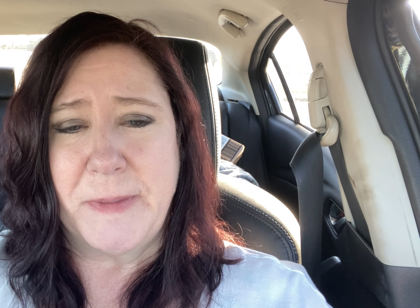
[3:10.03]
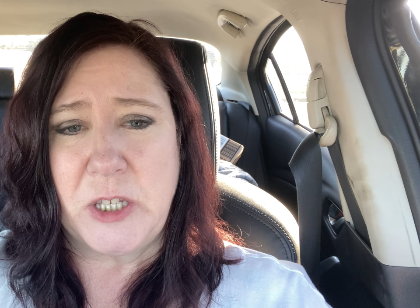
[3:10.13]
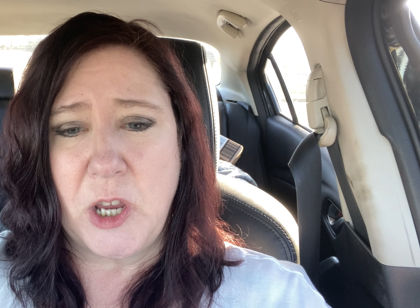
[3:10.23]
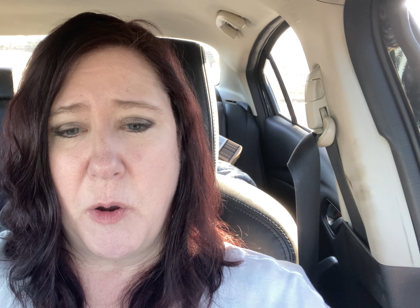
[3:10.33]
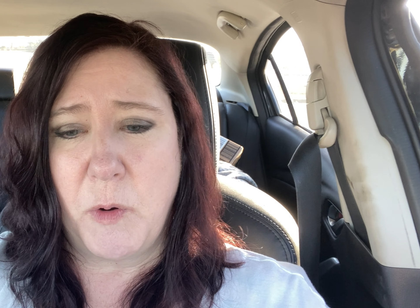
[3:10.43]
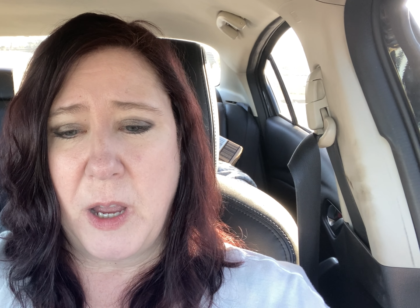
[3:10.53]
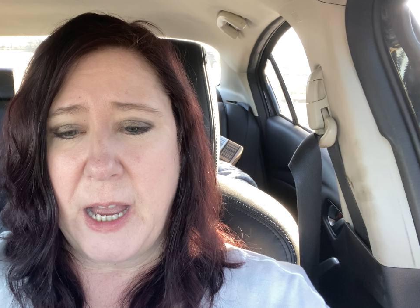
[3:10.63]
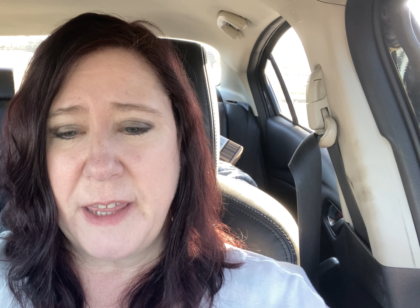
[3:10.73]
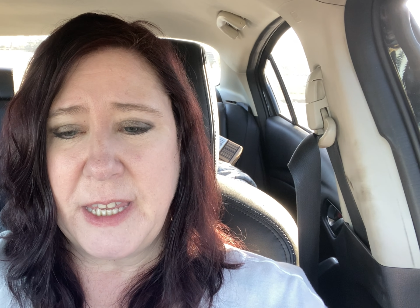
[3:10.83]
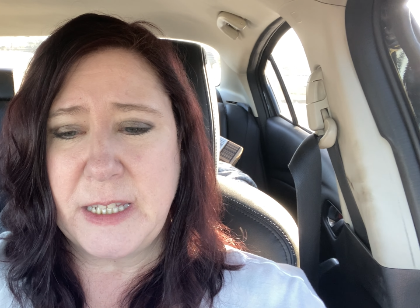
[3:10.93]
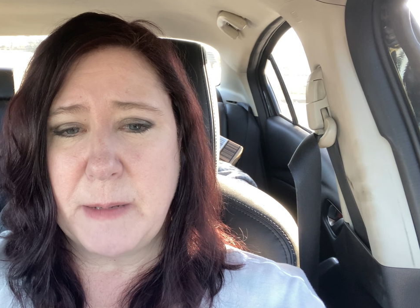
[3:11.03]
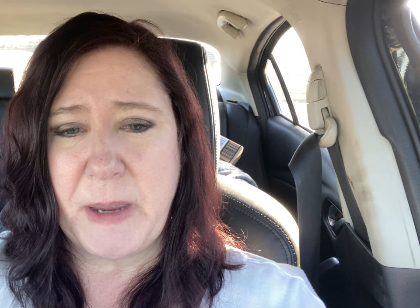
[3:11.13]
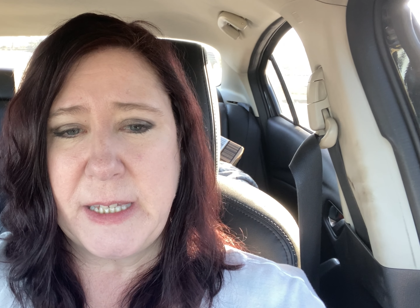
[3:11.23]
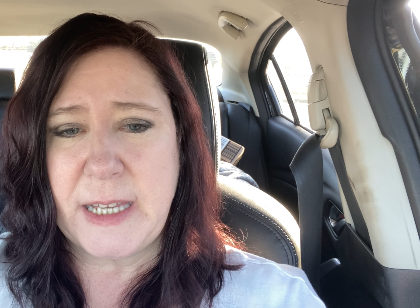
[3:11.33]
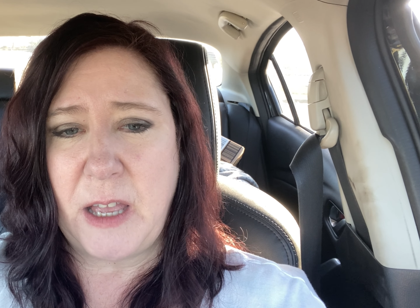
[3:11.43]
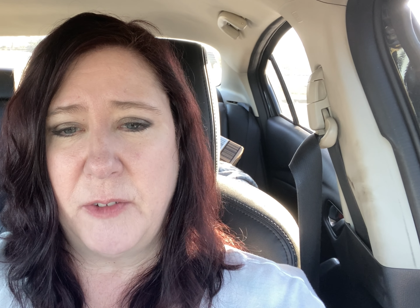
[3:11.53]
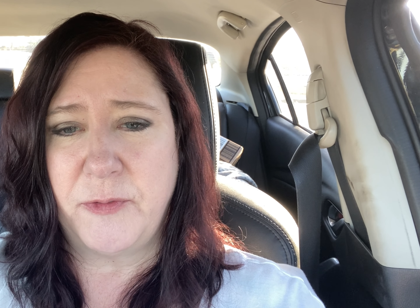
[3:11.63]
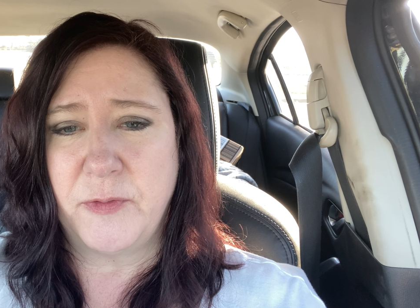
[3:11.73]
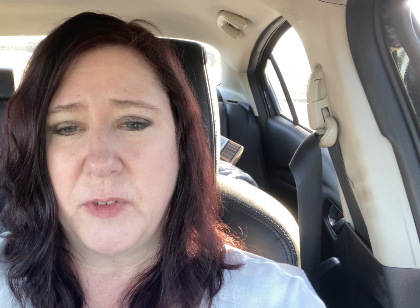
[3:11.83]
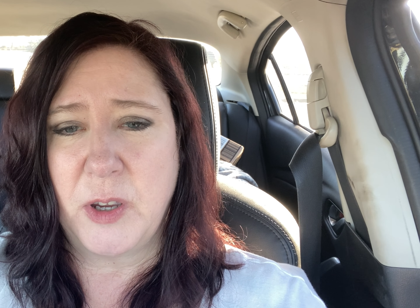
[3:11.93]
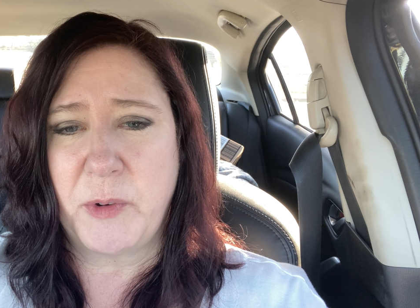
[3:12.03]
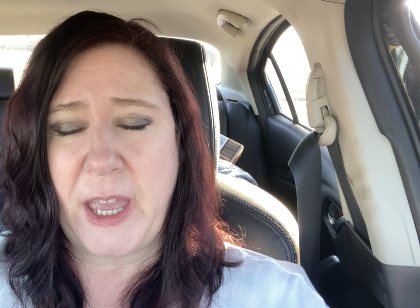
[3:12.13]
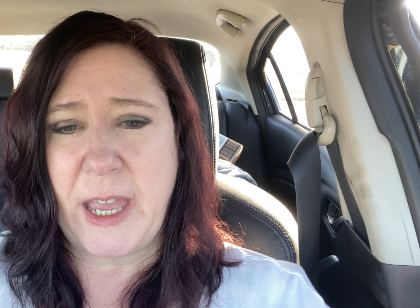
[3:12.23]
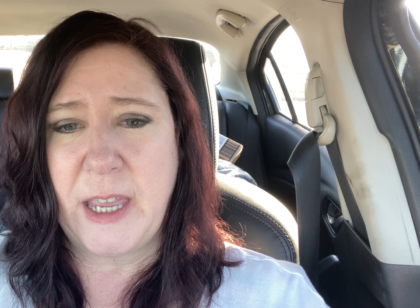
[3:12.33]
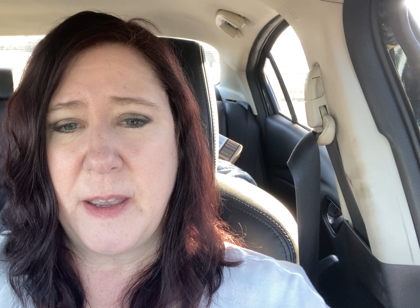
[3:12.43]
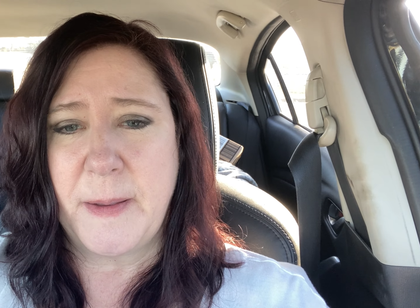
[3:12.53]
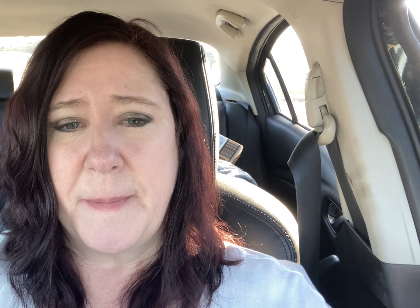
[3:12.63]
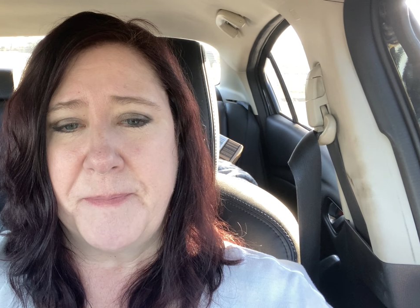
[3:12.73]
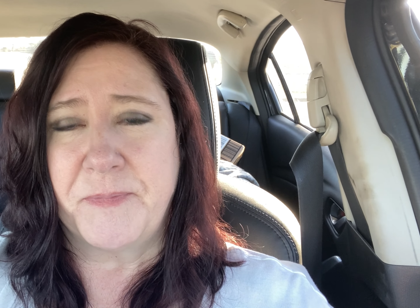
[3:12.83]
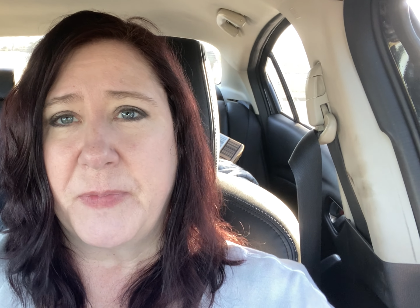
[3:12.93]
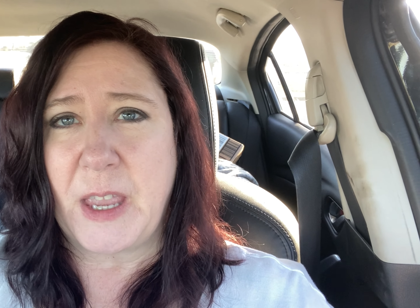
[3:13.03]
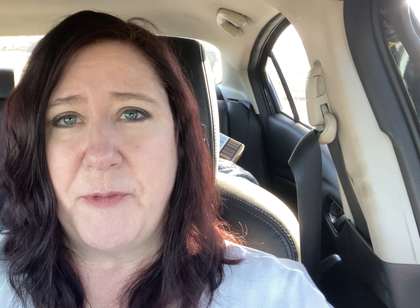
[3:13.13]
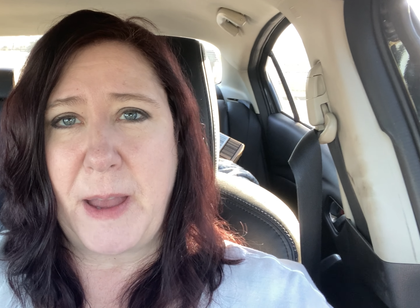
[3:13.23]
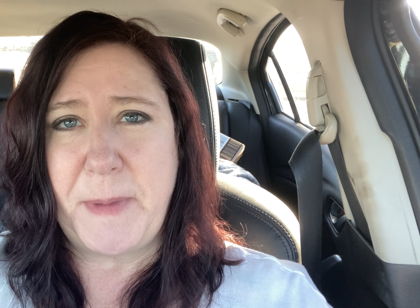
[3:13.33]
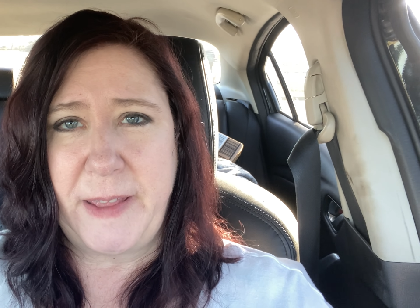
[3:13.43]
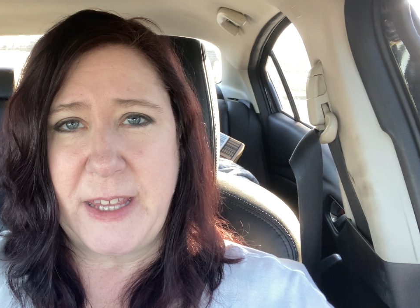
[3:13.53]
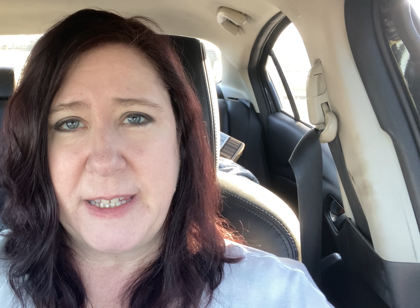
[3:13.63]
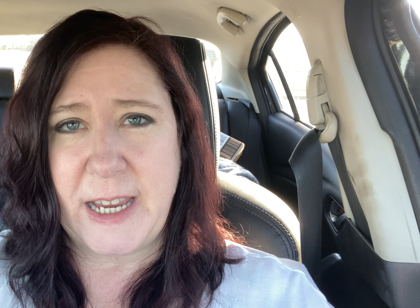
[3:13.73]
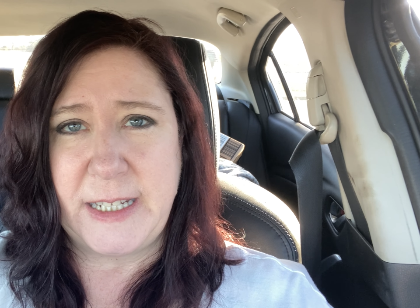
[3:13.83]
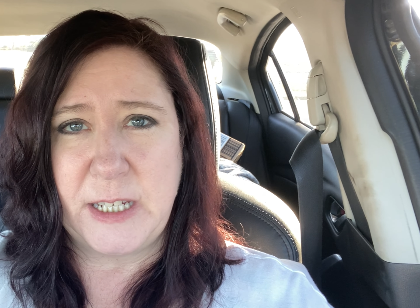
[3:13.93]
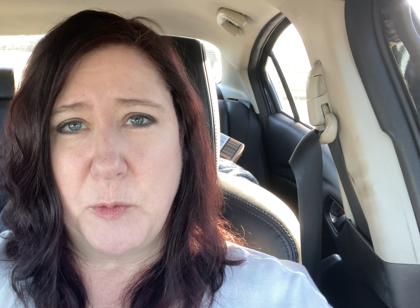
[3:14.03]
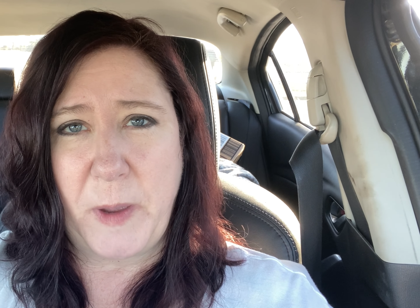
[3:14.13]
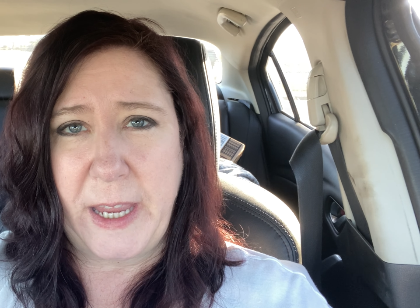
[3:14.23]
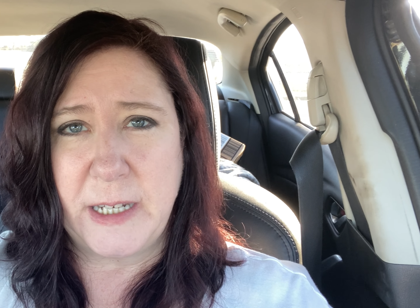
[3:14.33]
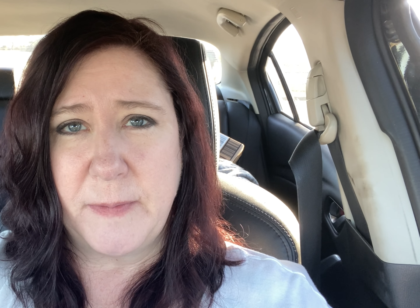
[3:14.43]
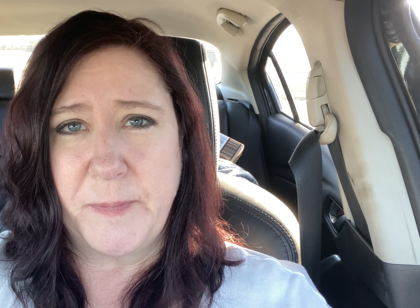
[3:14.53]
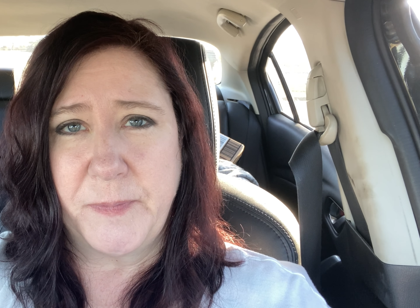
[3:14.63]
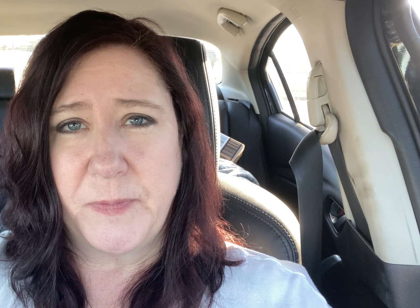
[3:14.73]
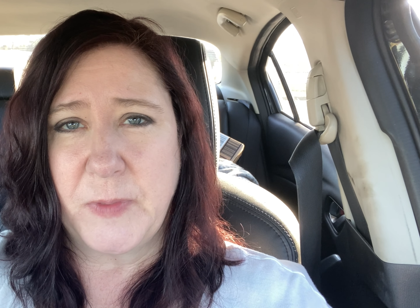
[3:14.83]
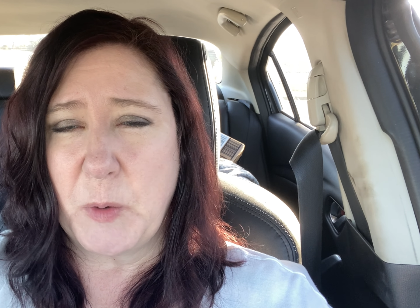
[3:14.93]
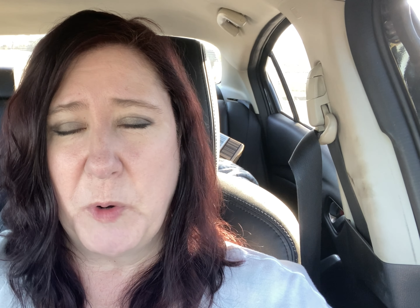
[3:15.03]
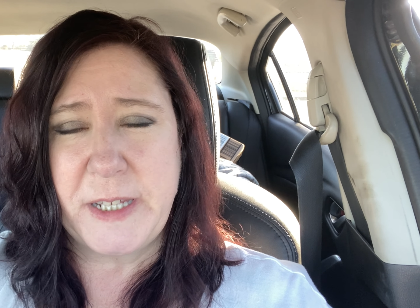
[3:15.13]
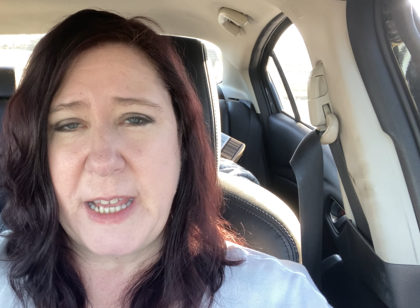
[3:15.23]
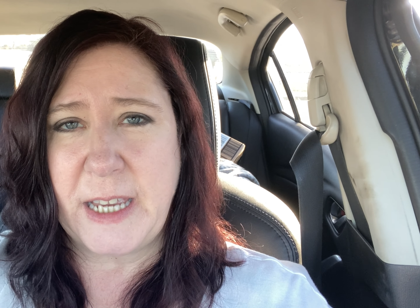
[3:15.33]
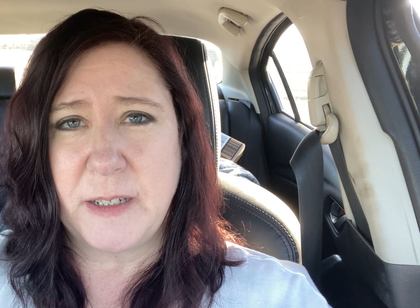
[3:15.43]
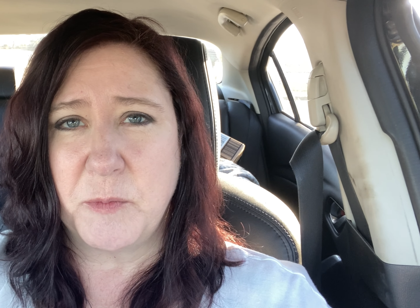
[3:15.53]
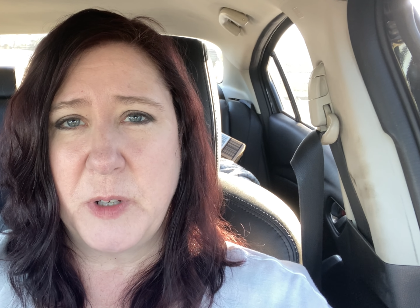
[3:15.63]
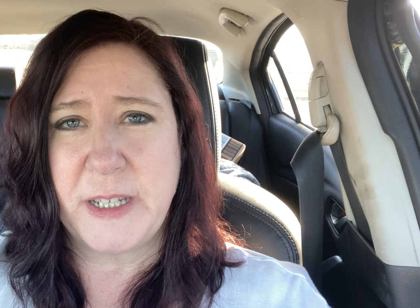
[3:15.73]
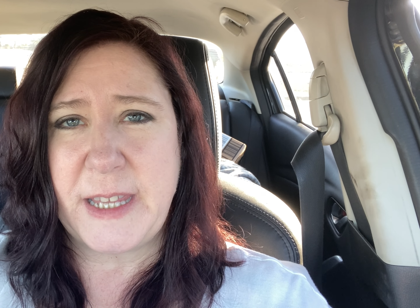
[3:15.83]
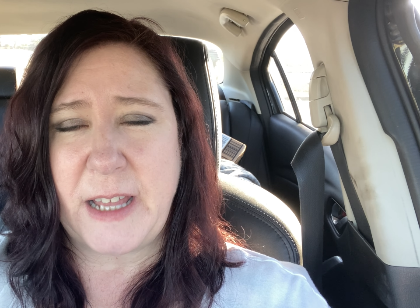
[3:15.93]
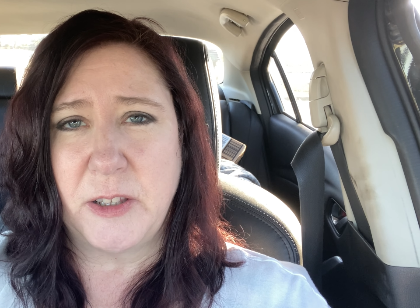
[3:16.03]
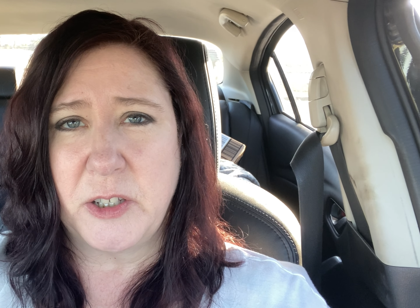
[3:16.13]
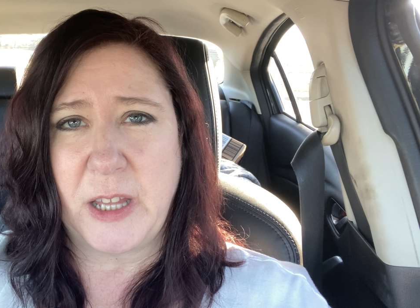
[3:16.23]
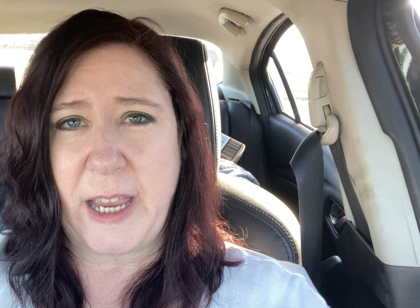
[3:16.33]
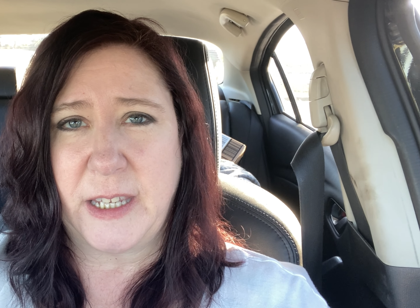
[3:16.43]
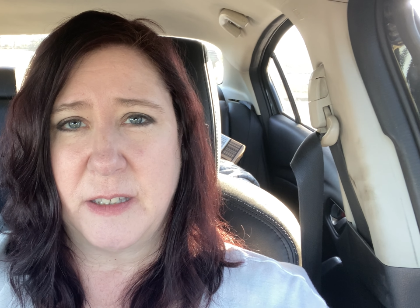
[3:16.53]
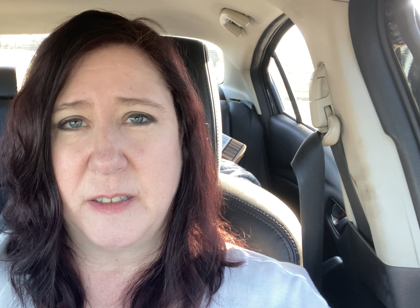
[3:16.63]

So I think to myself, okay, if I'm at this ideal weight, what is that? What does that look like?